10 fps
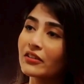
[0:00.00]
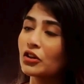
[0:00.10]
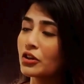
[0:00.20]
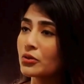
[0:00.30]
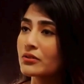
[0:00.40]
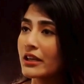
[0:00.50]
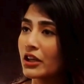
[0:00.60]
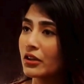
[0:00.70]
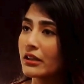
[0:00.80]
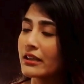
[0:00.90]
we don't use
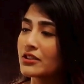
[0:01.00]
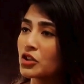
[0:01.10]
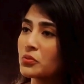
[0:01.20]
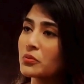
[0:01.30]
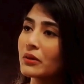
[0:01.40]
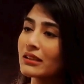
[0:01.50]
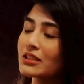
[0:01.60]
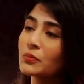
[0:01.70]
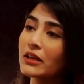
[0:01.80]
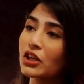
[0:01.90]
regular test tubes, but
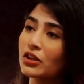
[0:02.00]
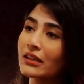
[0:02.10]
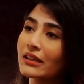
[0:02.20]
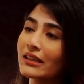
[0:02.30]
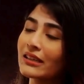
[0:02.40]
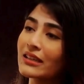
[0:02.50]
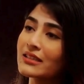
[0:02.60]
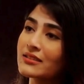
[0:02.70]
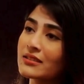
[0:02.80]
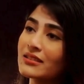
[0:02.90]
this particular kit
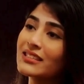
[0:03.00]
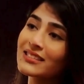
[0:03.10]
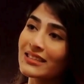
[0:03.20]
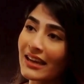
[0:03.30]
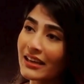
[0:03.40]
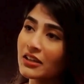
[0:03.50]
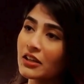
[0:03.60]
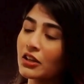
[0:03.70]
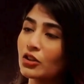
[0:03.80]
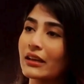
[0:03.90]
is designed
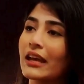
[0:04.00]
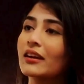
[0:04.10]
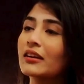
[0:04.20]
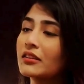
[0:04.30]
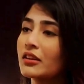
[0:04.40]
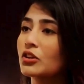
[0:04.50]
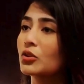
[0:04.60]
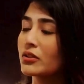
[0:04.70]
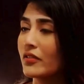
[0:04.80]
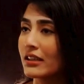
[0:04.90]
to take the
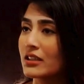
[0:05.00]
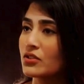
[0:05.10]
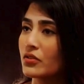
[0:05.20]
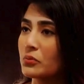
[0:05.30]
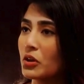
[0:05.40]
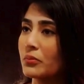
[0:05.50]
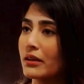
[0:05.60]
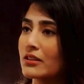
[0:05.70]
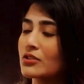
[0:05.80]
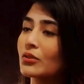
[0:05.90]
growth factors from your
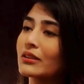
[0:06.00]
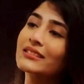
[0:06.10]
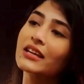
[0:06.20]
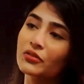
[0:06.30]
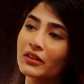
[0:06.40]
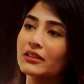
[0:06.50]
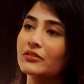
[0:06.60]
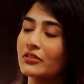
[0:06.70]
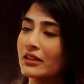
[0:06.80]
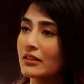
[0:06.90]
blood. So that's how we are
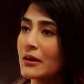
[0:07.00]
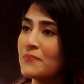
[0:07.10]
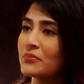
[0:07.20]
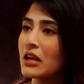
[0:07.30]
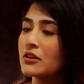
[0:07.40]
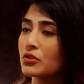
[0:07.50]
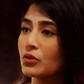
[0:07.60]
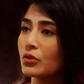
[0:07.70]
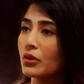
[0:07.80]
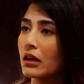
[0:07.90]
different.
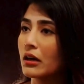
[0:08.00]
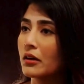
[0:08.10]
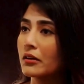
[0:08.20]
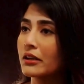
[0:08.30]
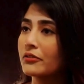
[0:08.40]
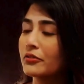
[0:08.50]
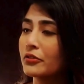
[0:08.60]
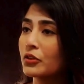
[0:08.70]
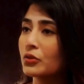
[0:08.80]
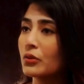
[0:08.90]
So if
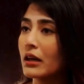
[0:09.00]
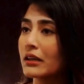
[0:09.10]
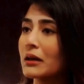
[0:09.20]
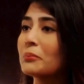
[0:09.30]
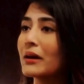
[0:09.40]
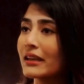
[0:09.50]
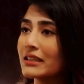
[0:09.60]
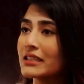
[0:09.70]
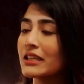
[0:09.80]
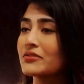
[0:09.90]
you are
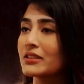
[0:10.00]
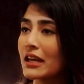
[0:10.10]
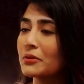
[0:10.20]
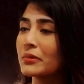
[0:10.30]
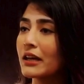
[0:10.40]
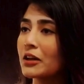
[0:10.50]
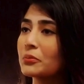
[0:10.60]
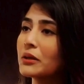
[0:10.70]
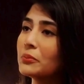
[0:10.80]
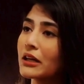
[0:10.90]
comparing GFC and
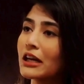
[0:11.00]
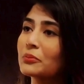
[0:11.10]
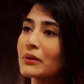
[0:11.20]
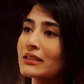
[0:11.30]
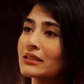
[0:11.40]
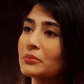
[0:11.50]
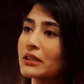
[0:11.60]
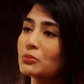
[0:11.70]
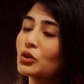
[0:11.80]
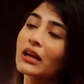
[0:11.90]
PRP, PRP is a
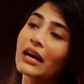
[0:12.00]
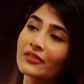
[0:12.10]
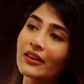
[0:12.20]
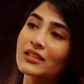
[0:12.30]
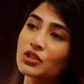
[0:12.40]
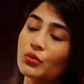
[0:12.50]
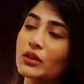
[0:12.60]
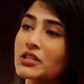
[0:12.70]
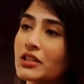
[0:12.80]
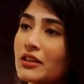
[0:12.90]
bit more advanced
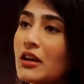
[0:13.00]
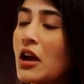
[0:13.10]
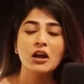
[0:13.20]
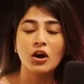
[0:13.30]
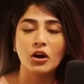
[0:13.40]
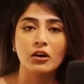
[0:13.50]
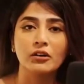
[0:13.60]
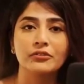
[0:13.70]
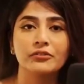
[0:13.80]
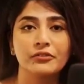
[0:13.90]
version
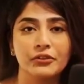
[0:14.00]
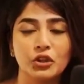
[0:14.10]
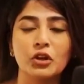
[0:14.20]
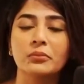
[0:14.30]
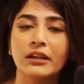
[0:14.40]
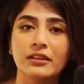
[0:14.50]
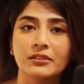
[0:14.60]
of your blood.